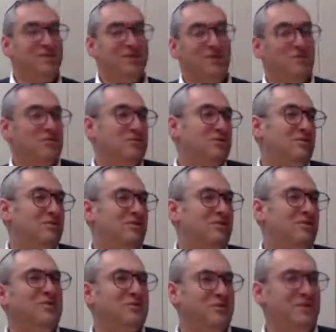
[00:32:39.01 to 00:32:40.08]
And they said, oh,
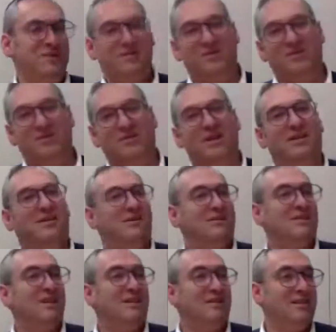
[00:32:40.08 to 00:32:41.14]
sure. Well, journey, sure,
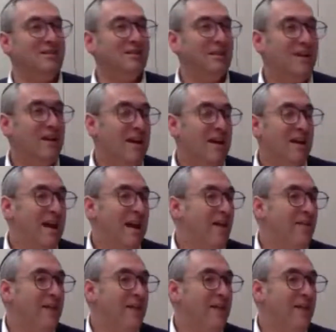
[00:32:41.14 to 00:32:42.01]
take this.